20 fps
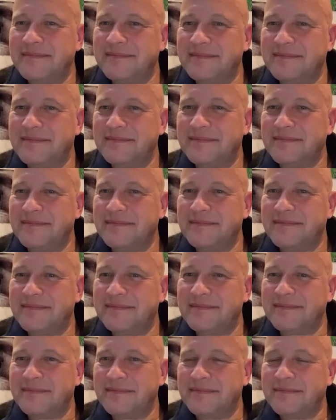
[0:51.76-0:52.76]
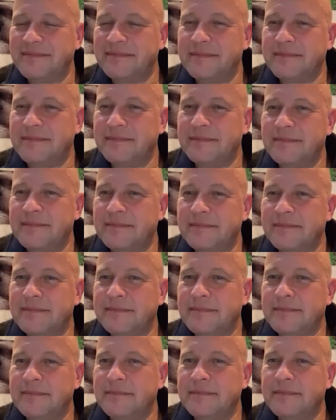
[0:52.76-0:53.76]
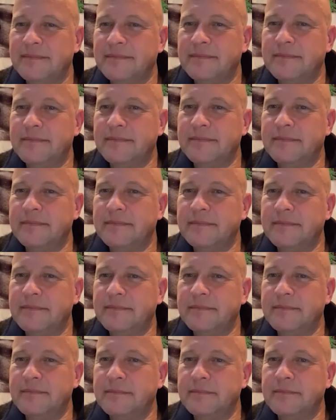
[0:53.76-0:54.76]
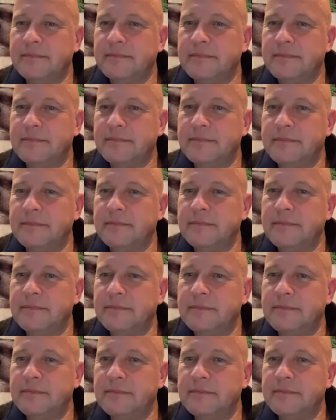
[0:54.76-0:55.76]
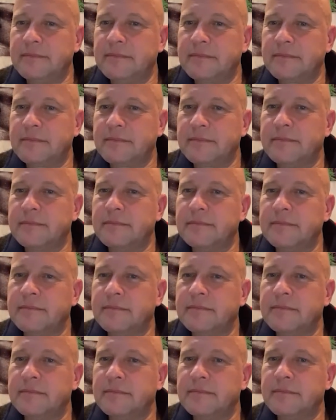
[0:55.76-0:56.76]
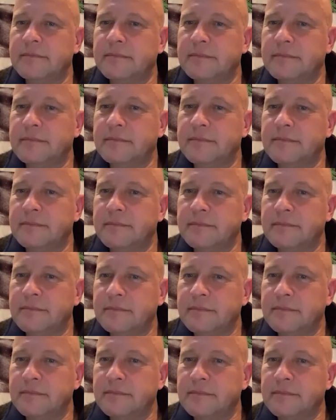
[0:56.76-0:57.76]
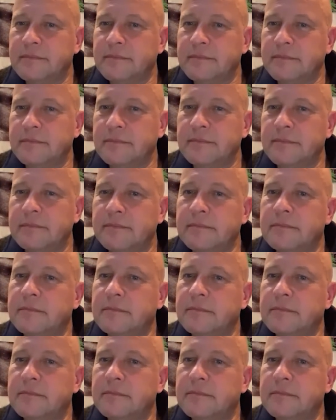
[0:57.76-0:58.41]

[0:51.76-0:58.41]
(not speaking)